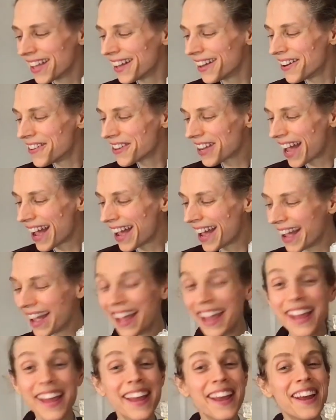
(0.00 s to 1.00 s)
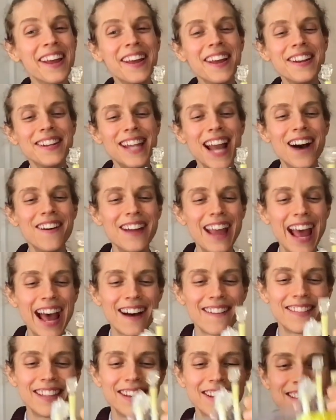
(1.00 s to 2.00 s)
Okay, now we
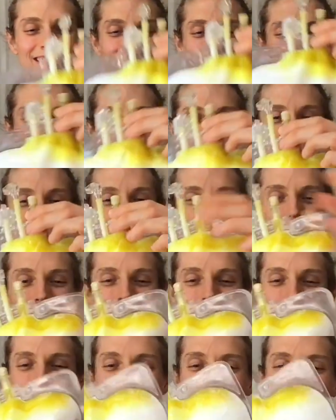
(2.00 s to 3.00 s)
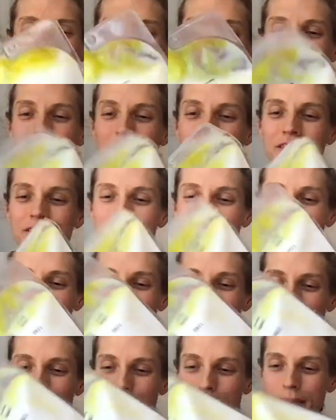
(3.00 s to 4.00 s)
have this, and now we're gonna
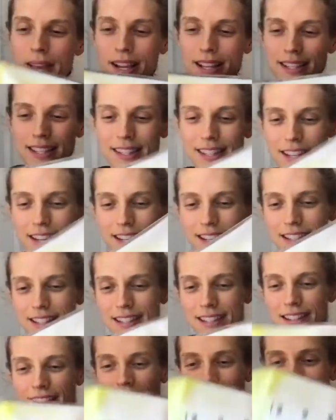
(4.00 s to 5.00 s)
carefully mix this